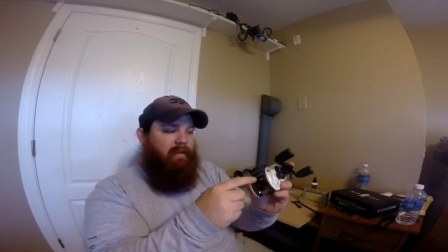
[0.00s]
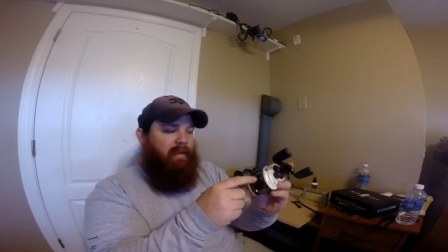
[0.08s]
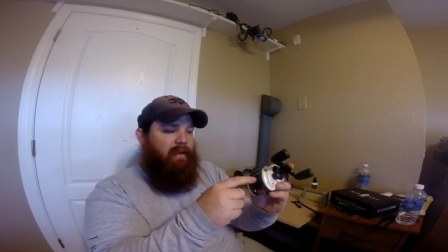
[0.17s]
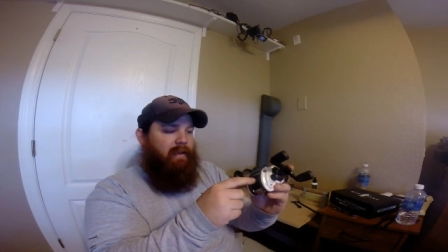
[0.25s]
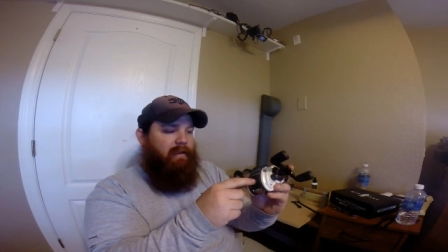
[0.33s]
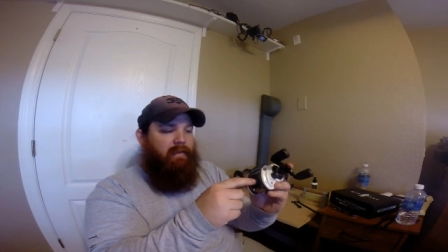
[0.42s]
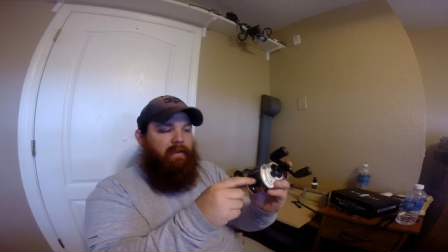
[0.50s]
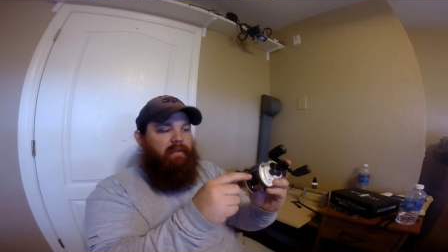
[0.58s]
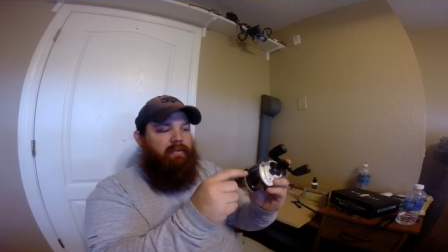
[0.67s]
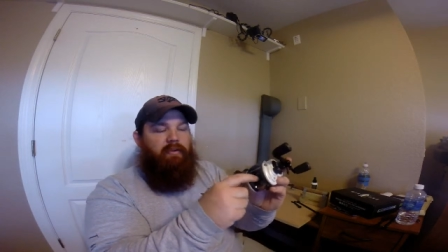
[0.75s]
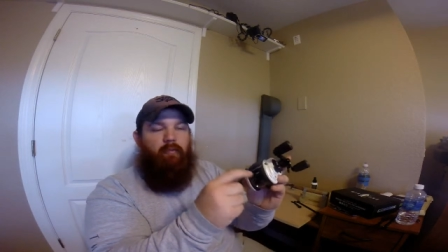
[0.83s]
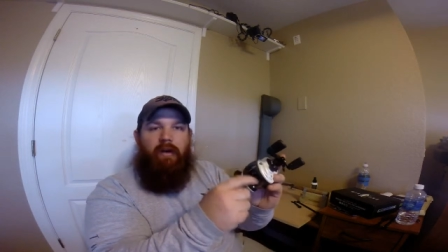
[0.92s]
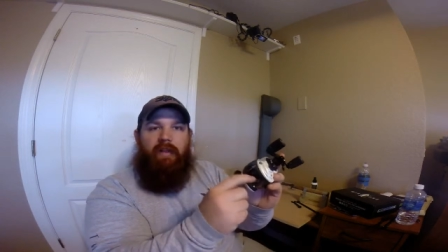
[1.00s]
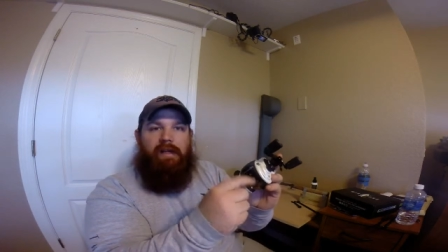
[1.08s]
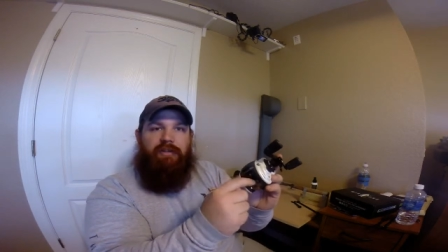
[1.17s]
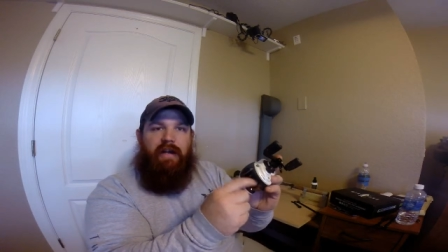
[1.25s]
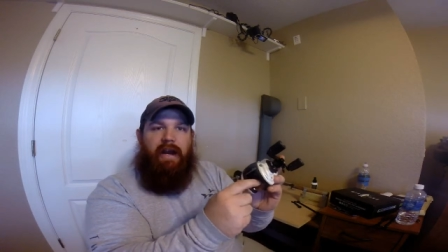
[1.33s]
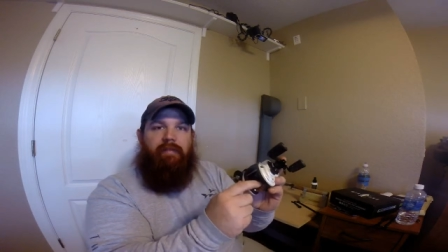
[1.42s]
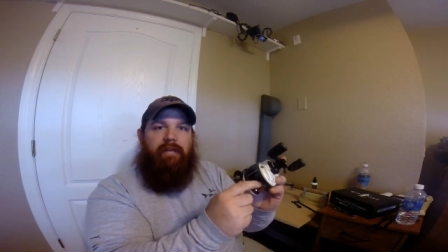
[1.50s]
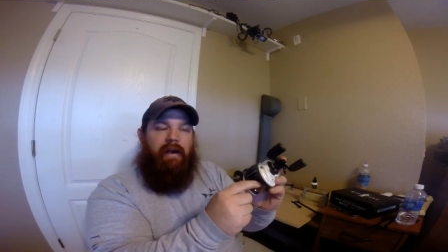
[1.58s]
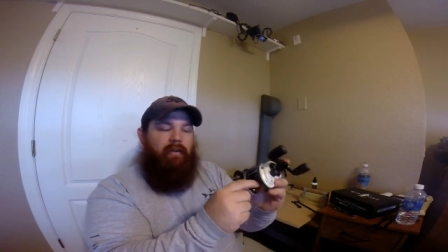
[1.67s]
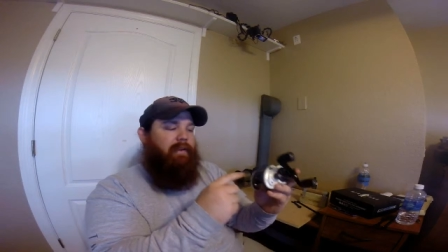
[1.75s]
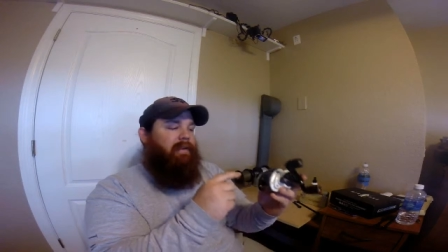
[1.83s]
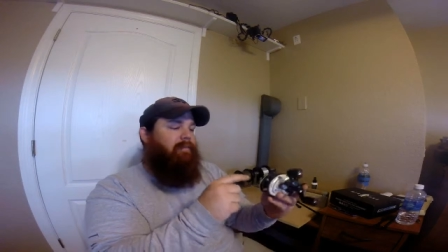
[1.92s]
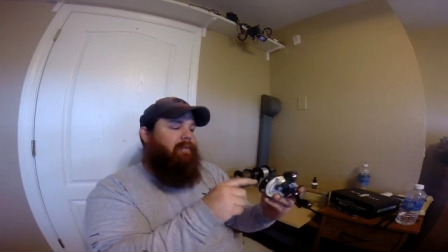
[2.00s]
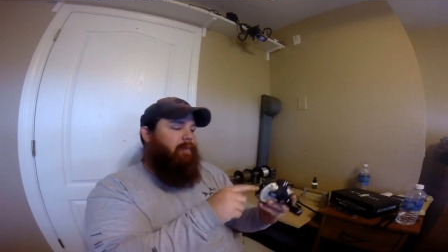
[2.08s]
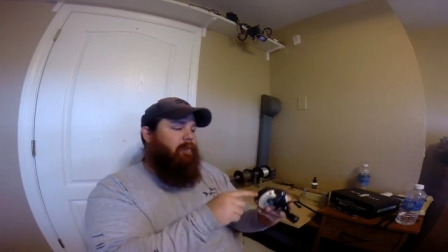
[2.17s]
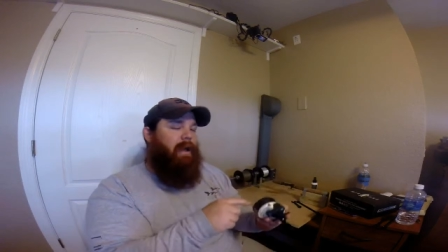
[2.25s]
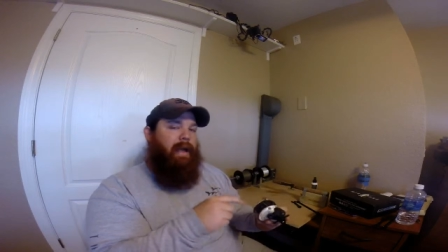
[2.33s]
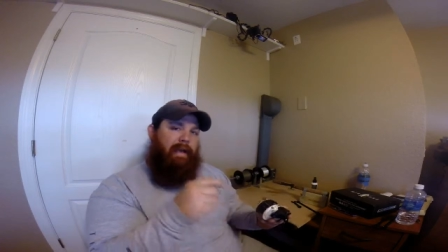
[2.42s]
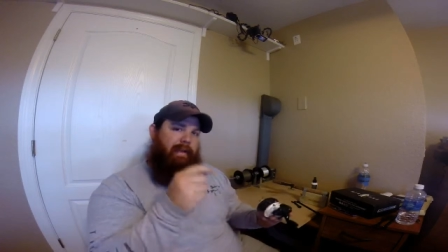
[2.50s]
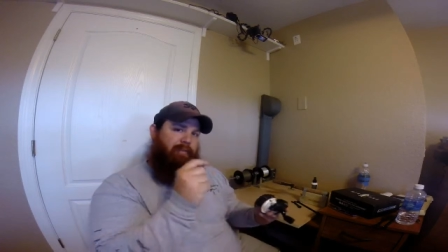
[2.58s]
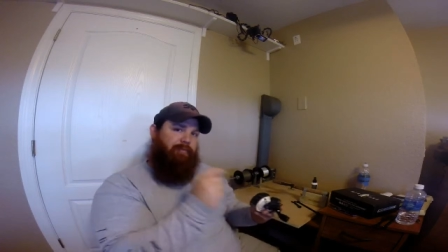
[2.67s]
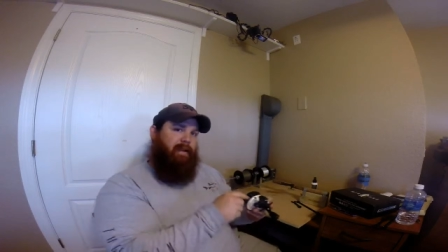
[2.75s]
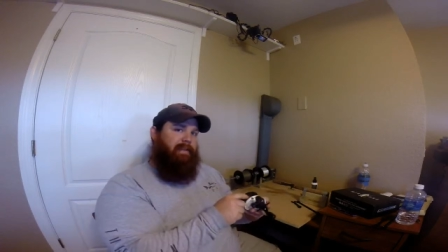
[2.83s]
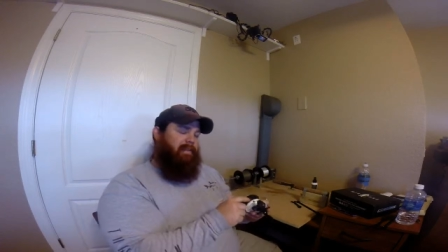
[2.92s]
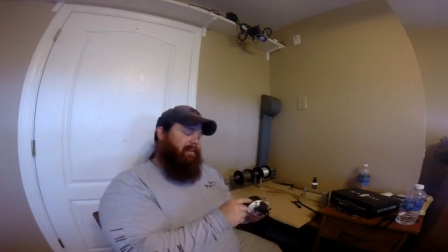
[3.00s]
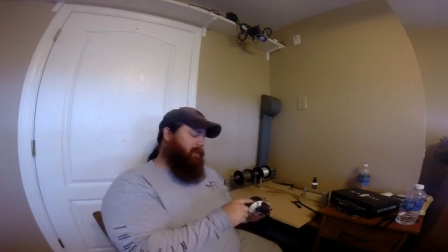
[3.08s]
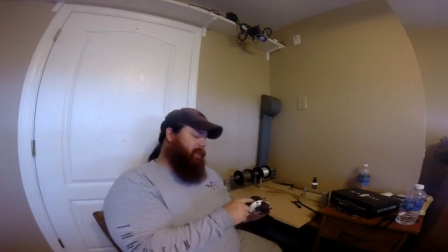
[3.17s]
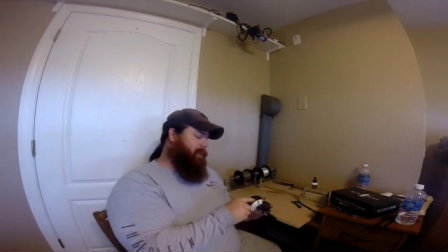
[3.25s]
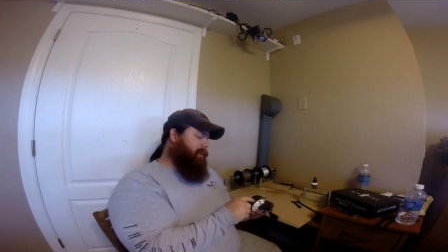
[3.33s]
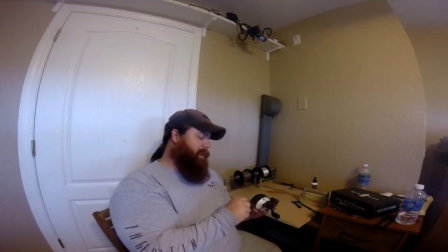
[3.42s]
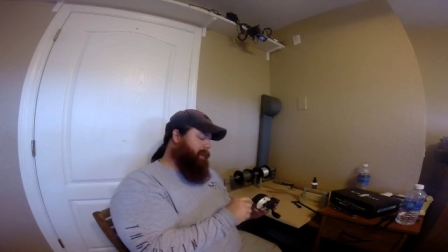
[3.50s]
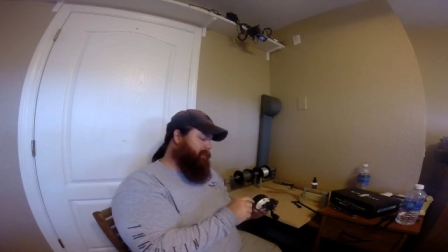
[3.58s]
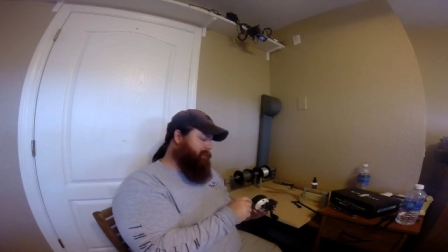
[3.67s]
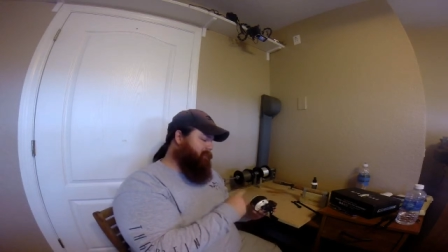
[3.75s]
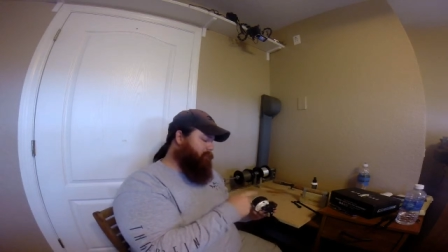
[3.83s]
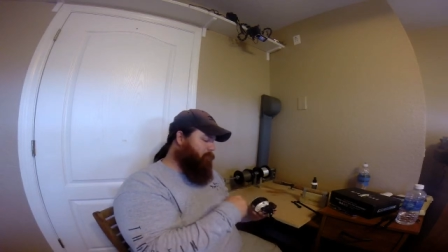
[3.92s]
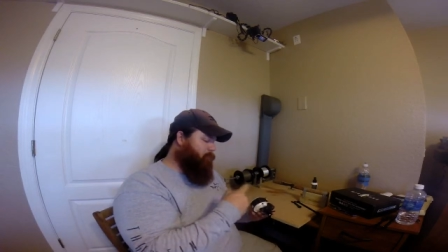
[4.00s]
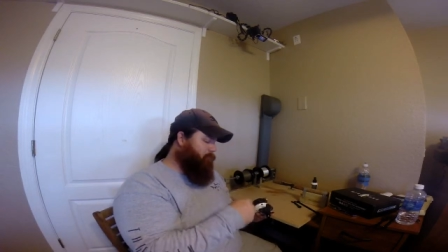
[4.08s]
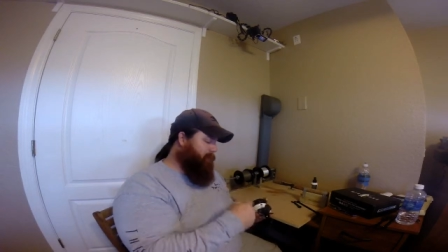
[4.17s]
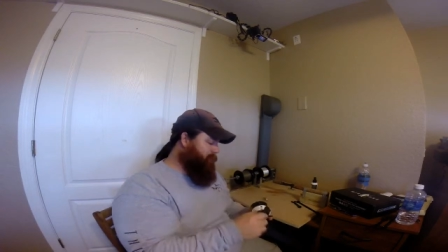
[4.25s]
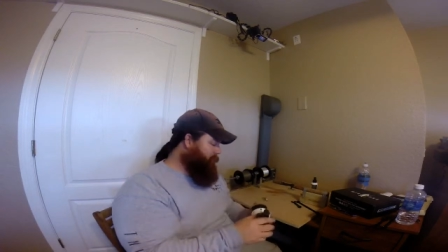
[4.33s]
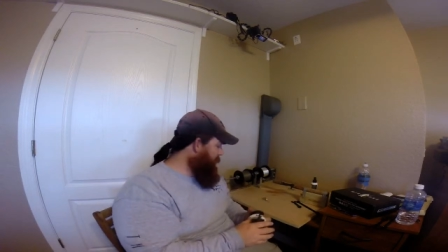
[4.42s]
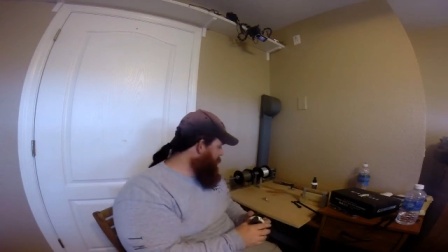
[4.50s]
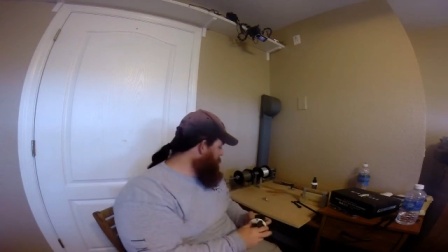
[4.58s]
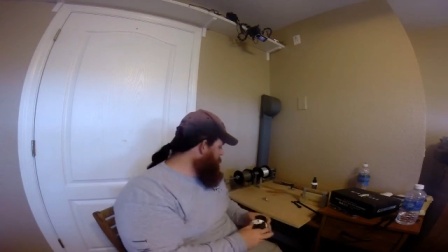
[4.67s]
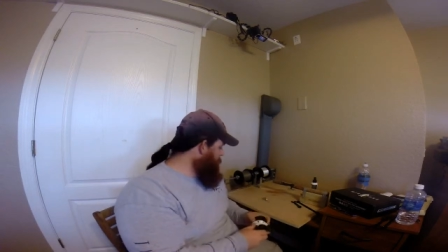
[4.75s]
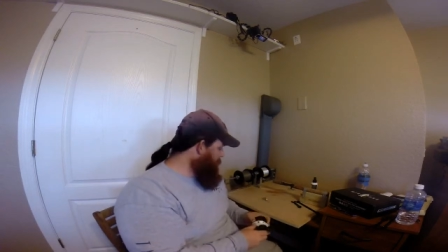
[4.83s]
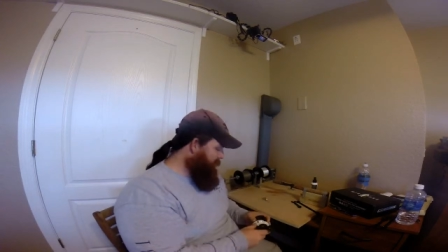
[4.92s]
and you can wear that shaft out if your line is resting on it as the spool spins around.